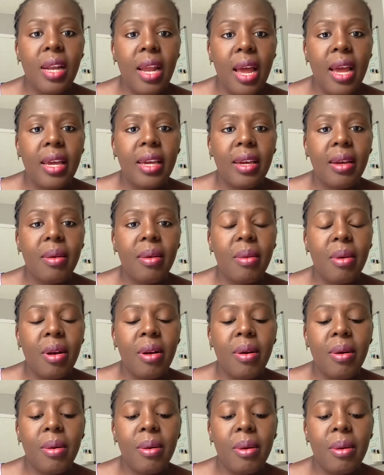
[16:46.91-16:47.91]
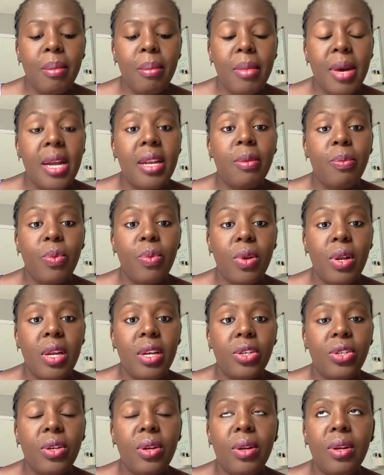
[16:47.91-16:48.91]
like
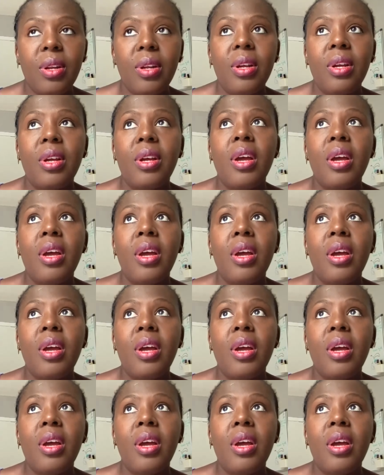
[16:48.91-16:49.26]
manipulation.